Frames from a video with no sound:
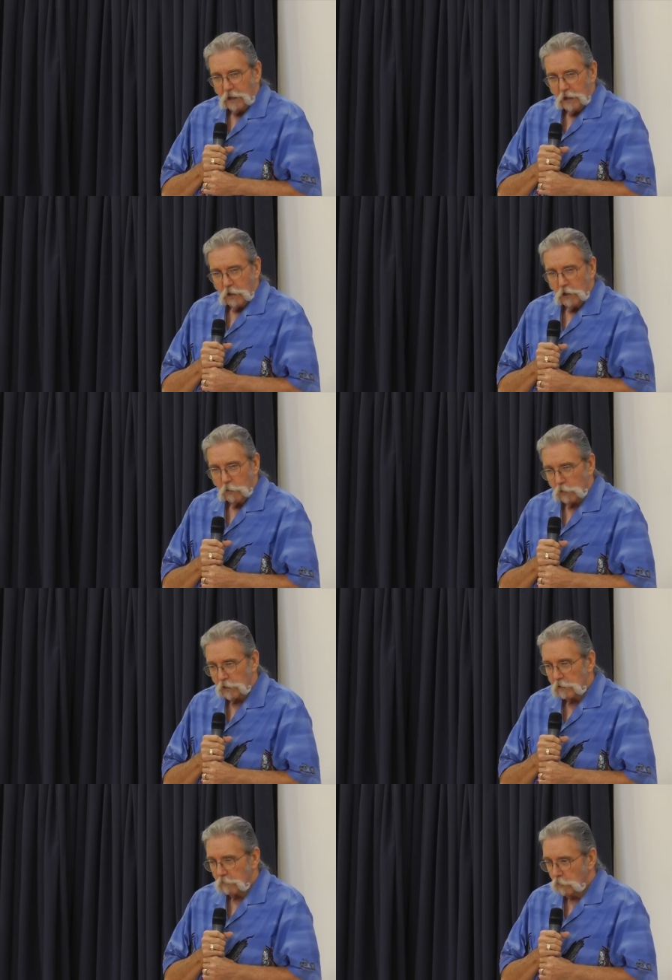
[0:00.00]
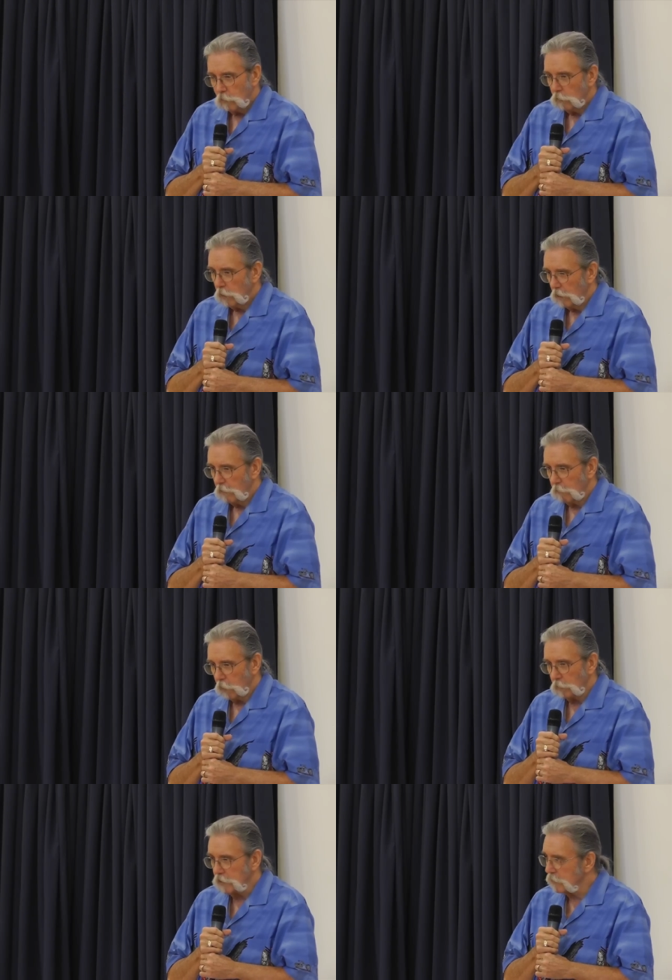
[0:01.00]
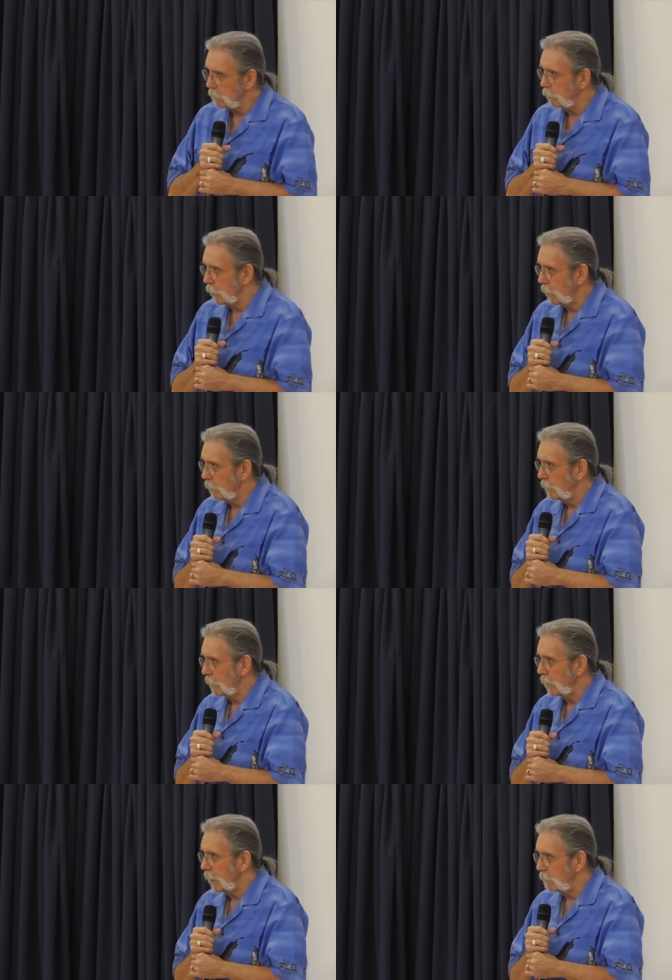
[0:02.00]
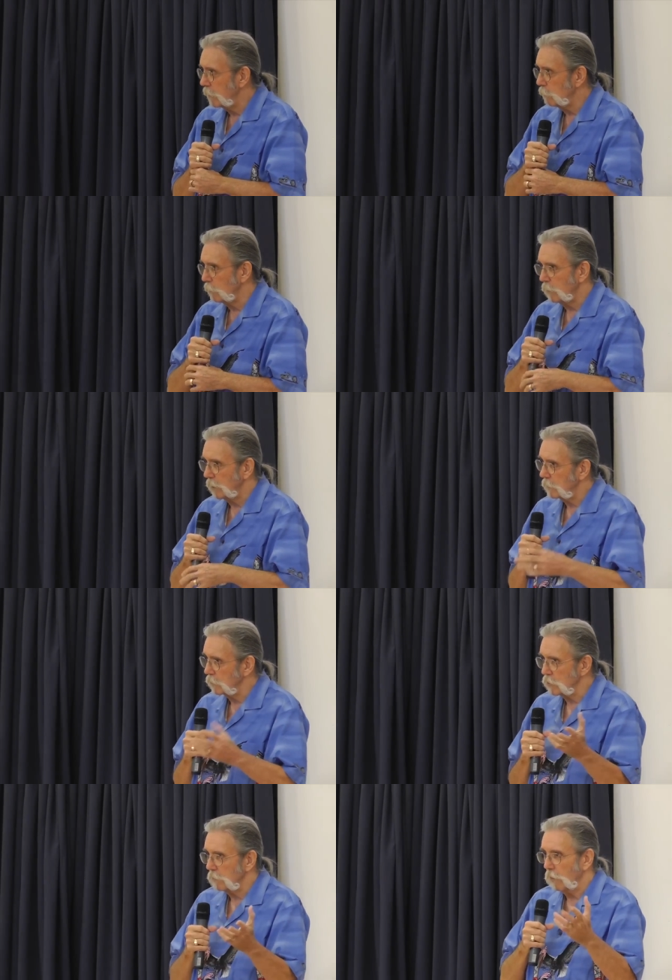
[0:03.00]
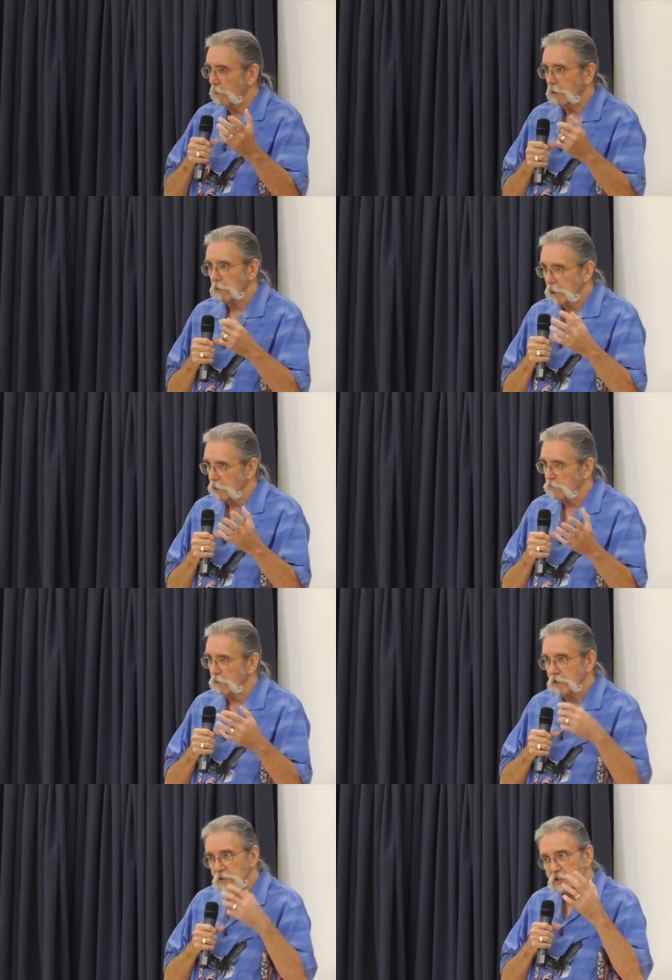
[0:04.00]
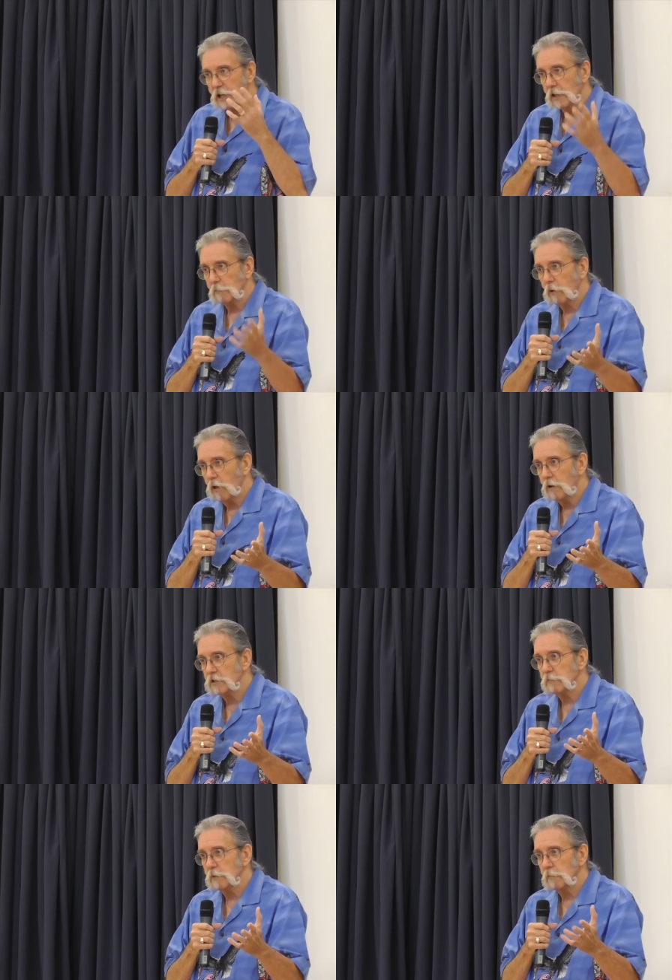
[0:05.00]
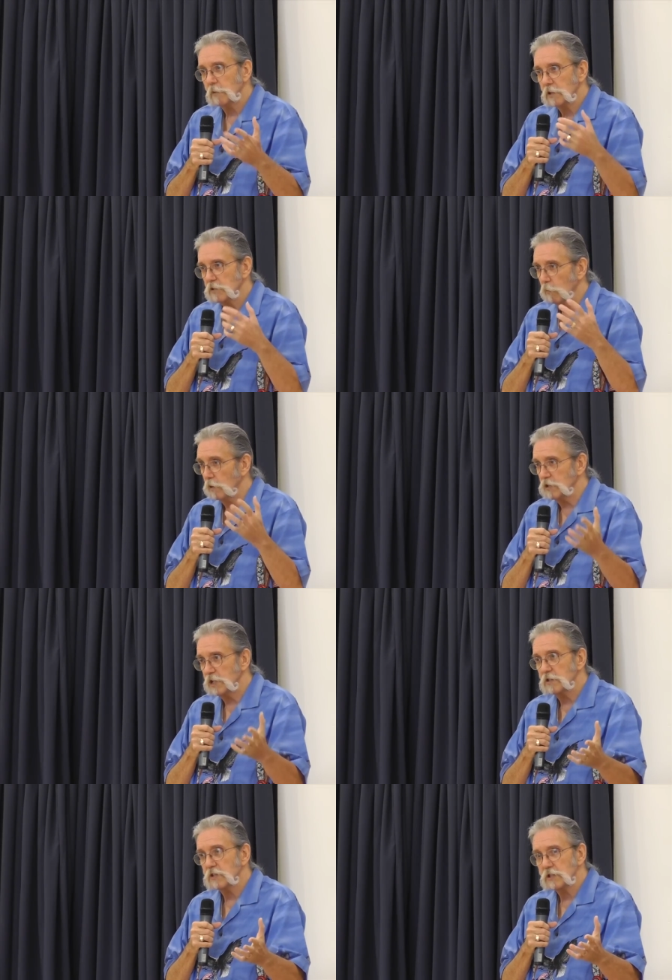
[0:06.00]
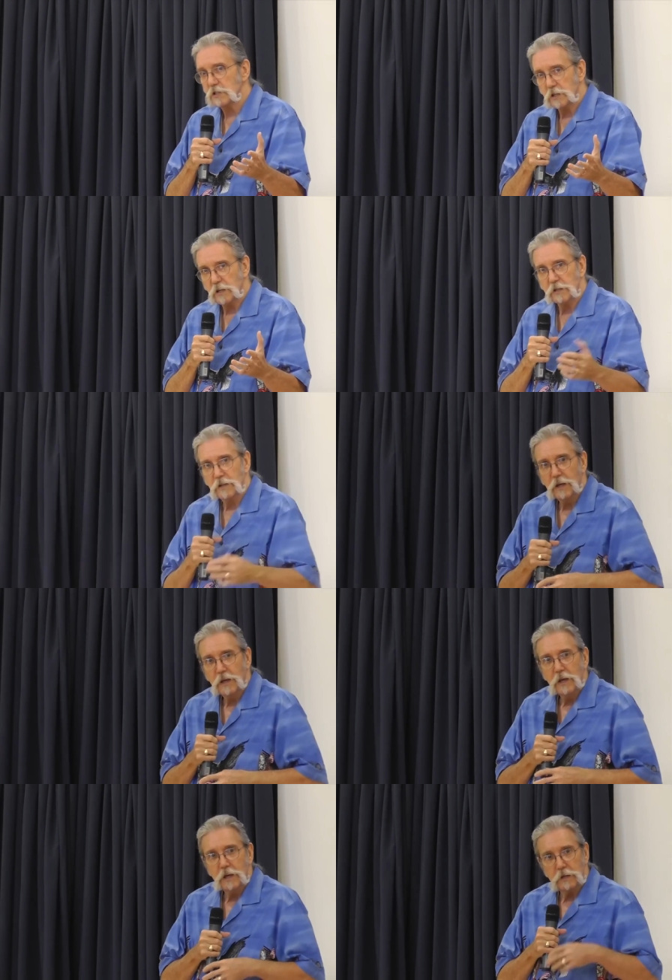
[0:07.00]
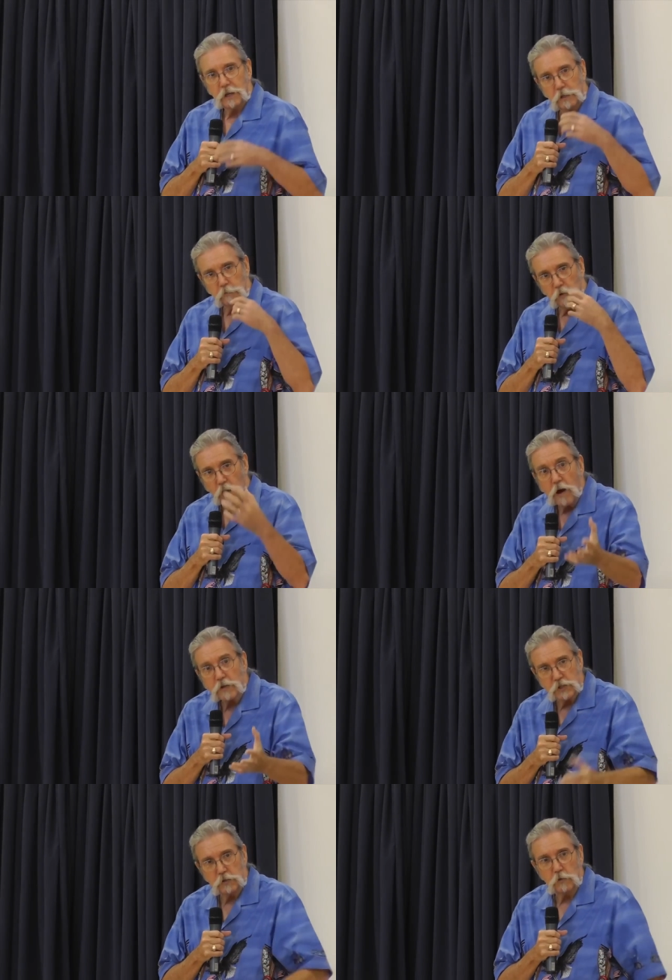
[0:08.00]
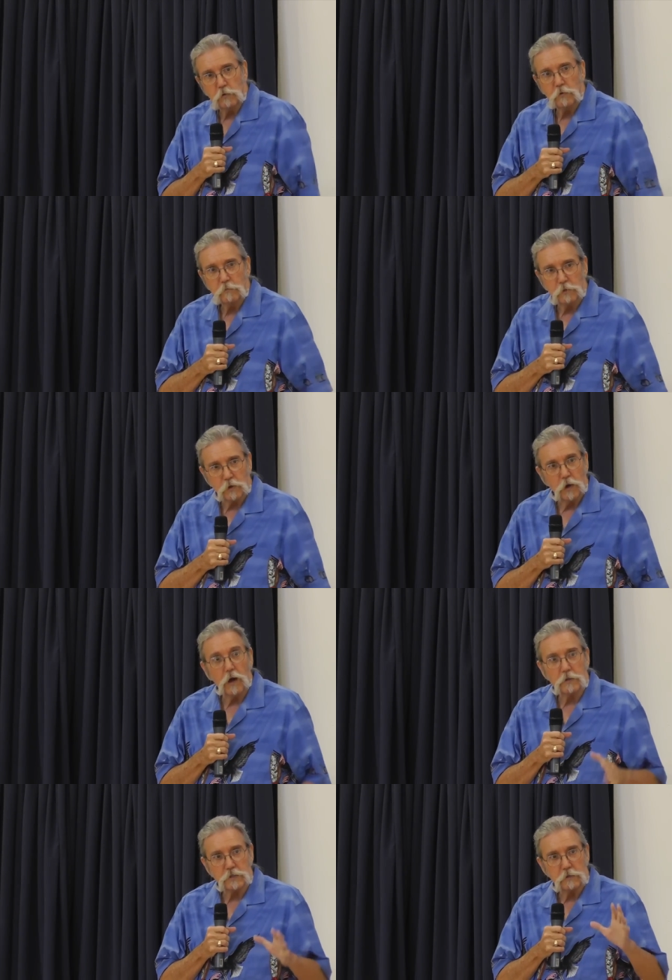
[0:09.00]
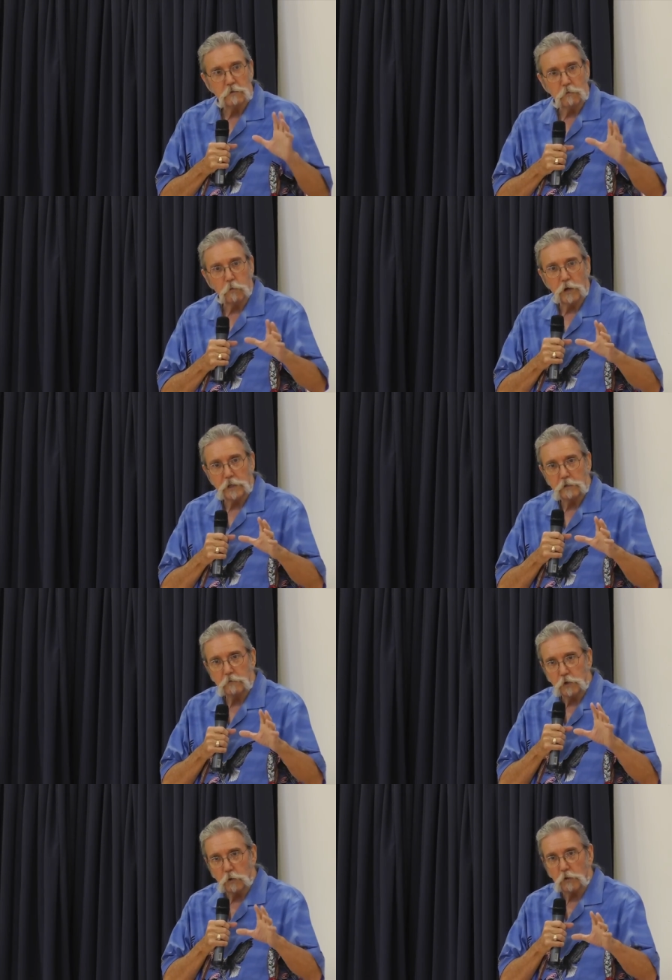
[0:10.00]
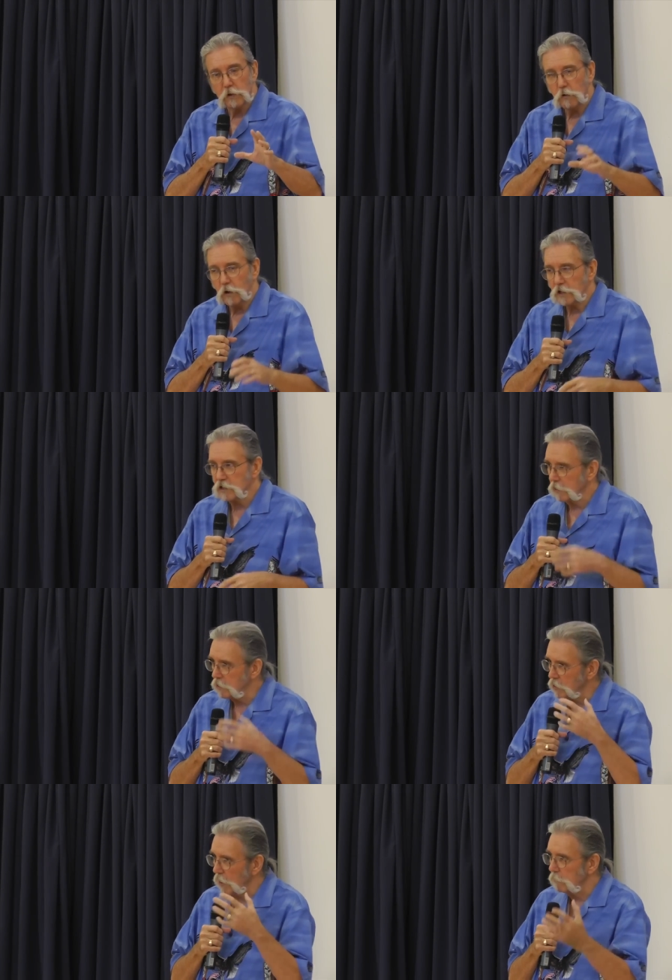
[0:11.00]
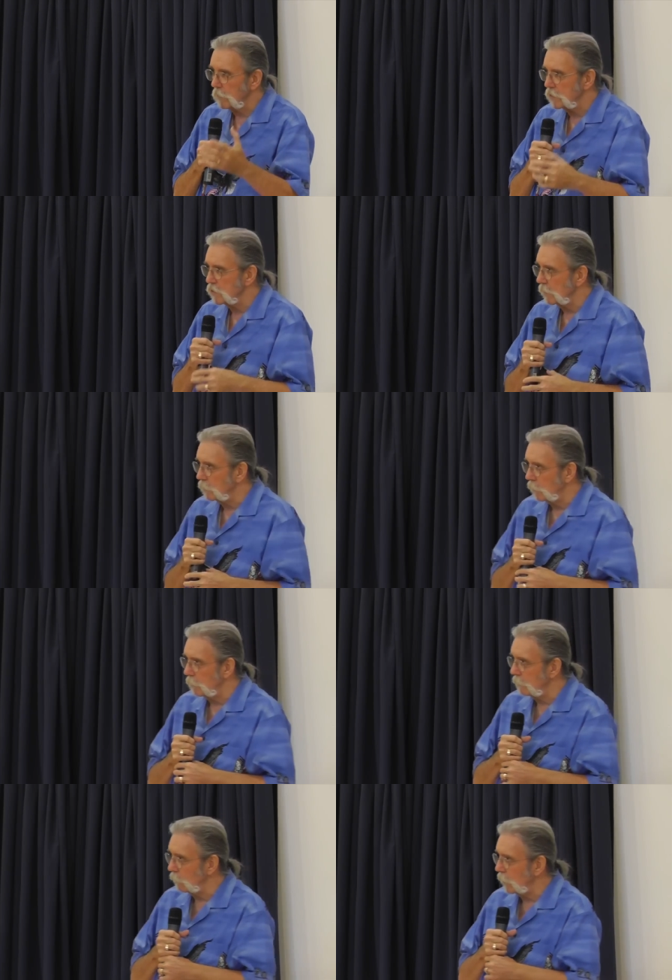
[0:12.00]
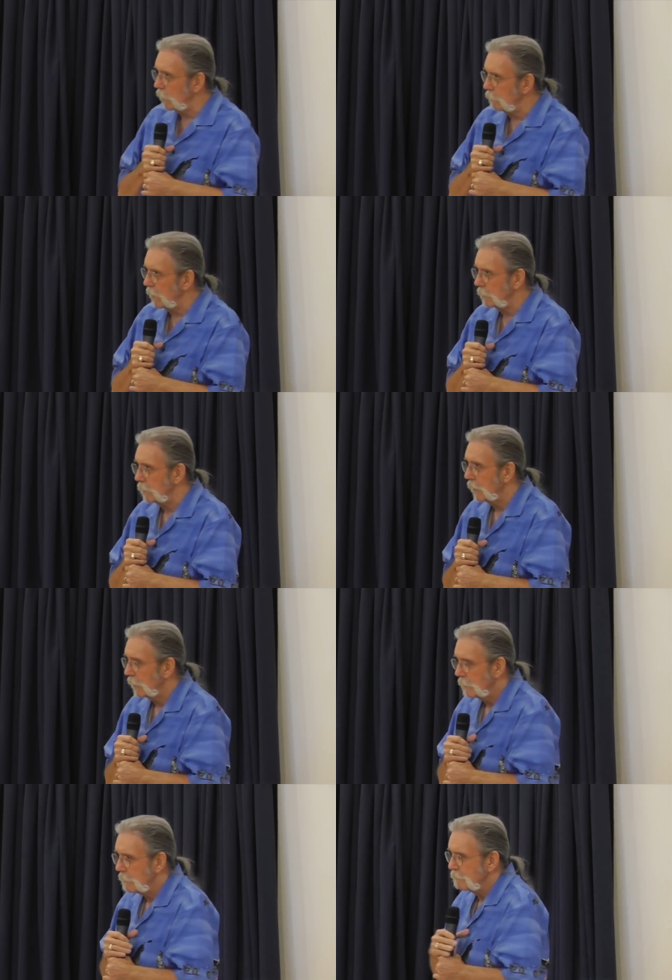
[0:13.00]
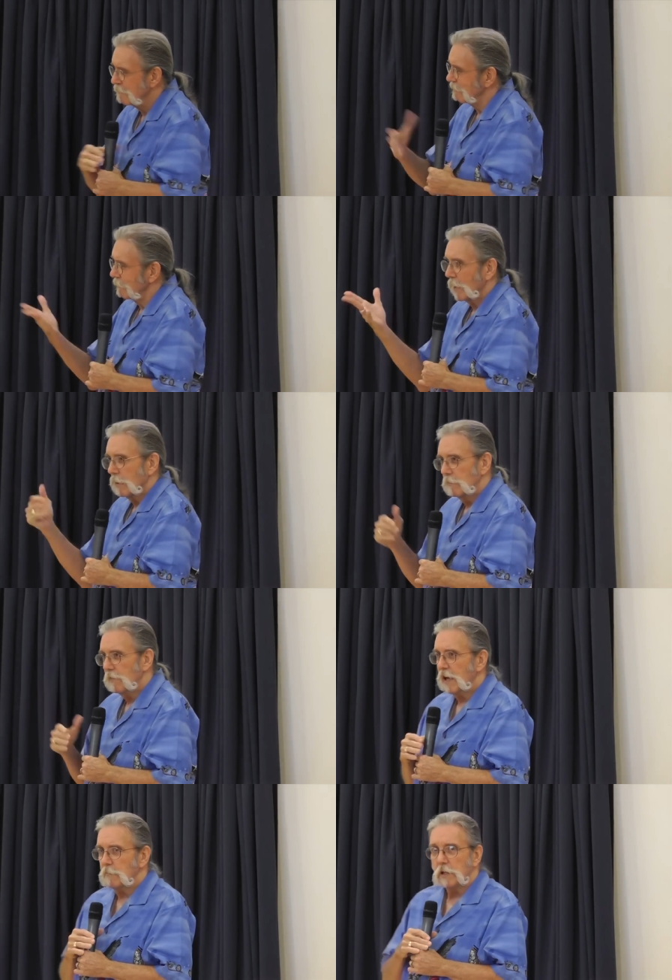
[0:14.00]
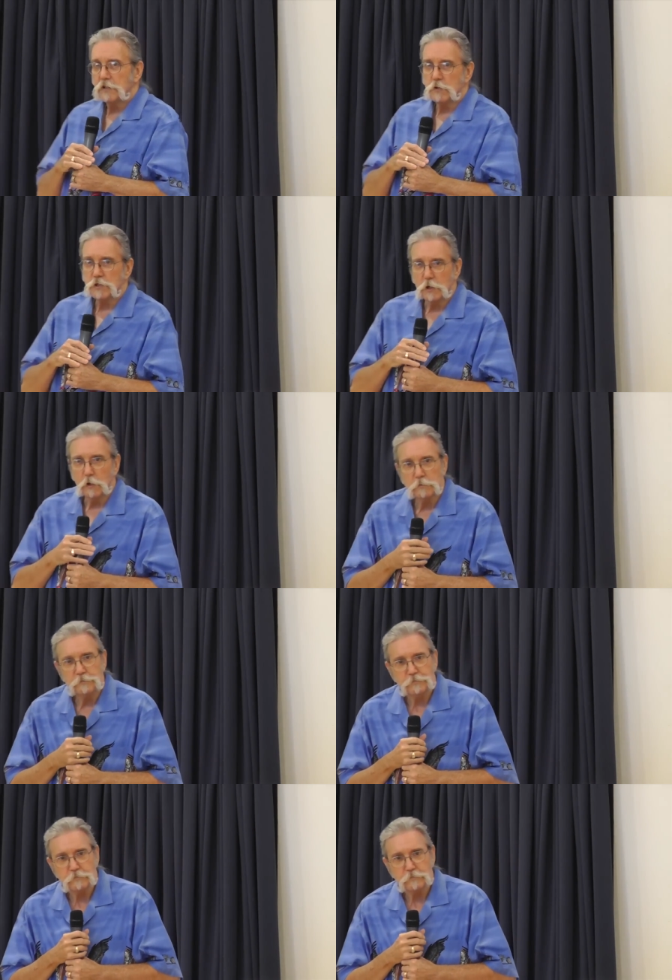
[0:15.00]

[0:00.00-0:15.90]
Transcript: And within a few moments of prayer and having him repeat this, our little catchphrase, this healing belongs to me because of what Jesus has done. And healing belongs to you because of what he did for you on the cross. I just kept ministering to him. And within about 5 minutes or so,